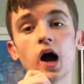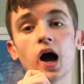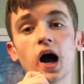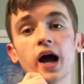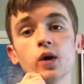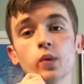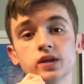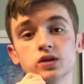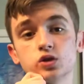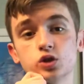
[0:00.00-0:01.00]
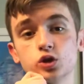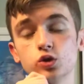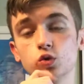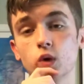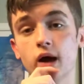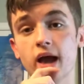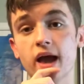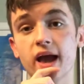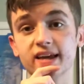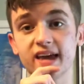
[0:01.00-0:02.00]
I went to
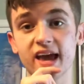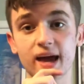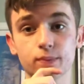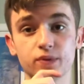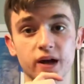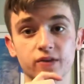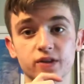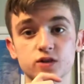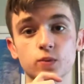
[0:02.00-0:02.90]
a camp there this